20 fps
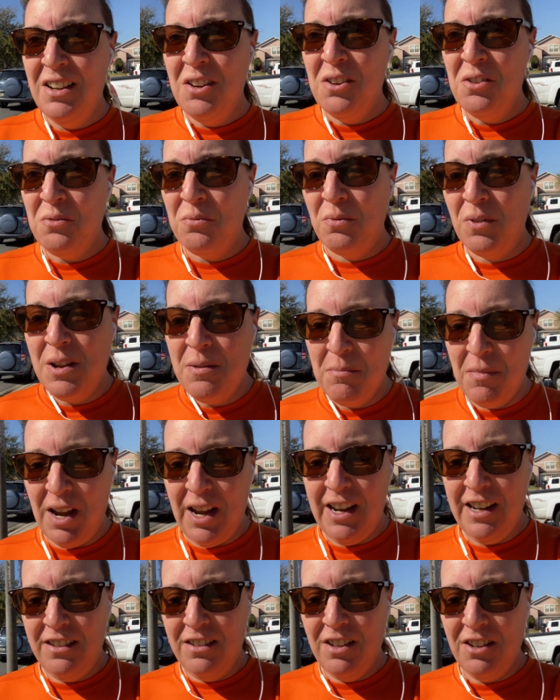
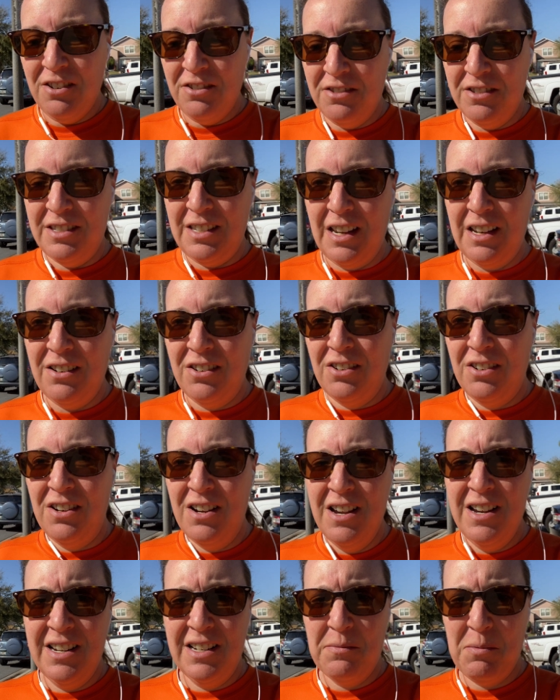remind those that are,
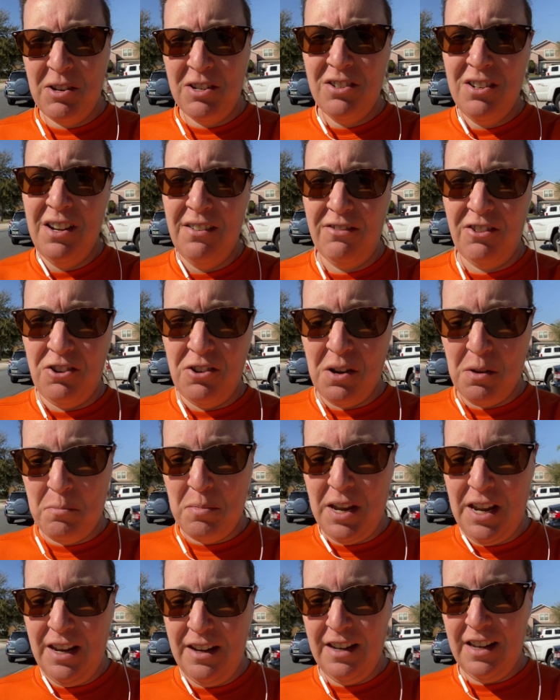especially if they're in a
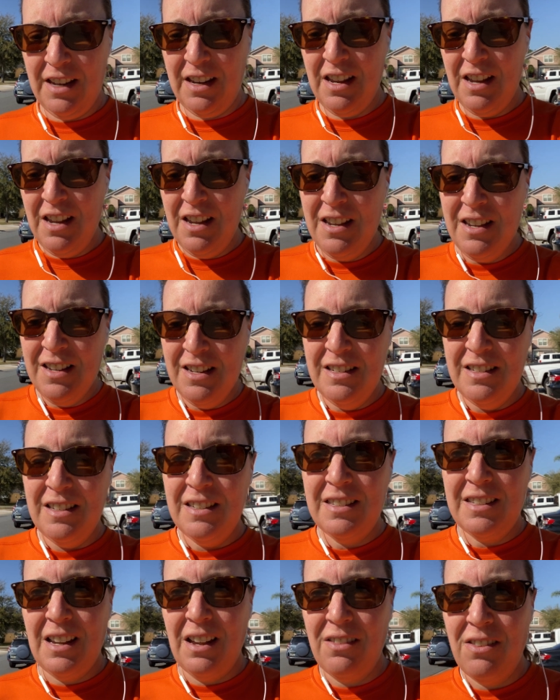panic,
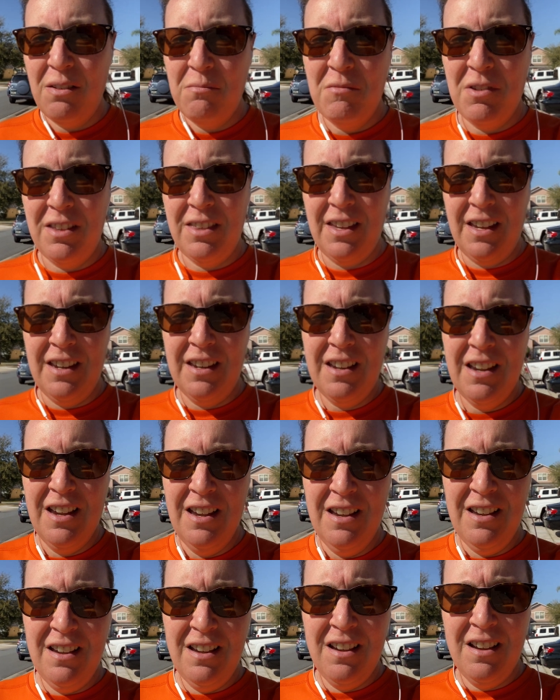just tell them to think
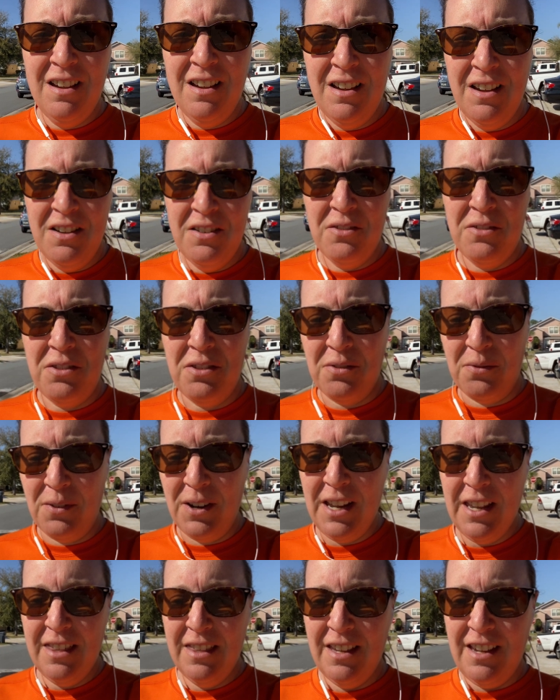3
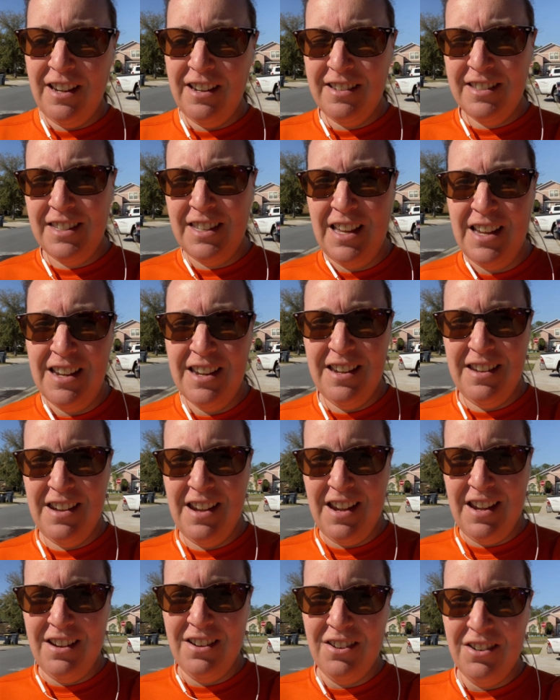things they can
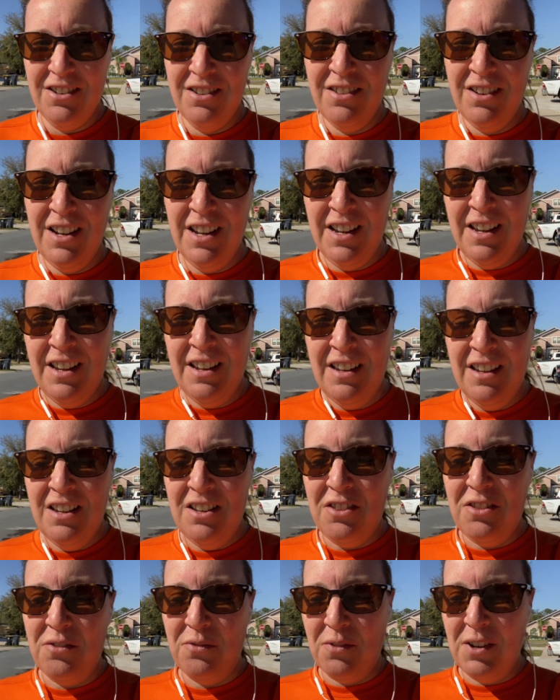hear,
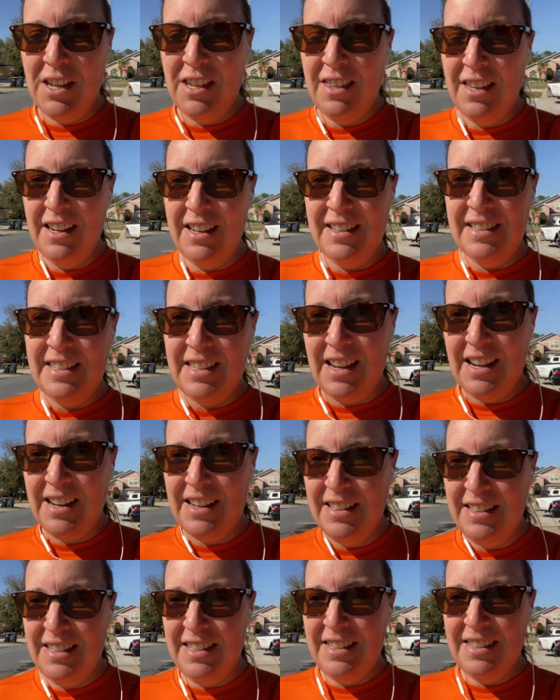3 things they
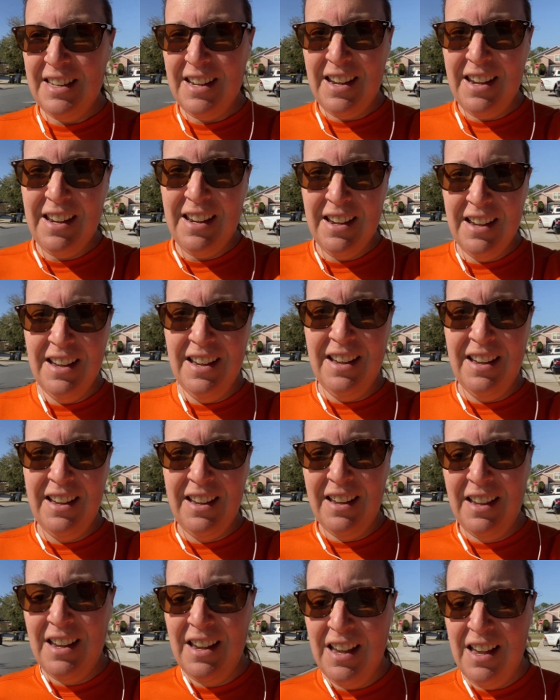can see,
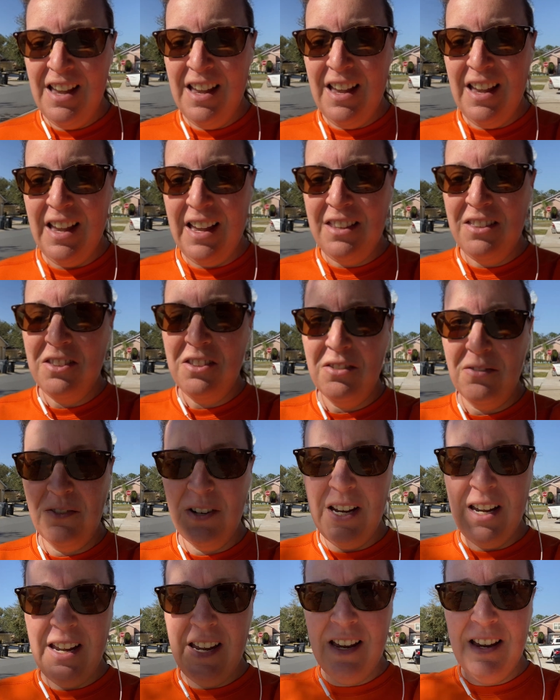and
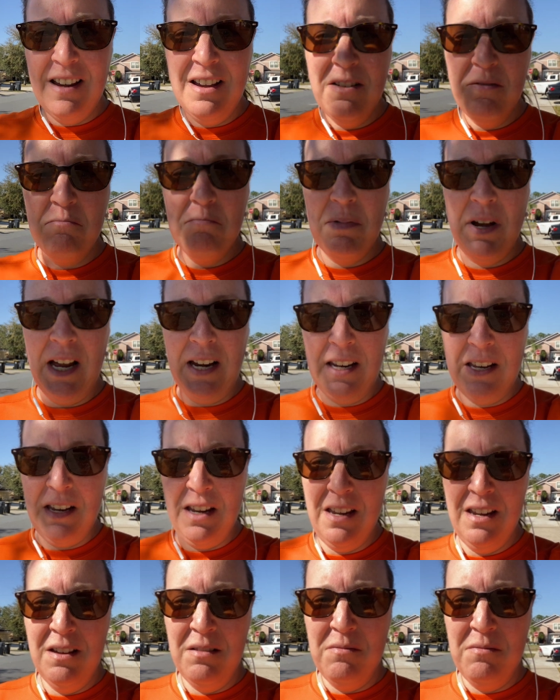3 body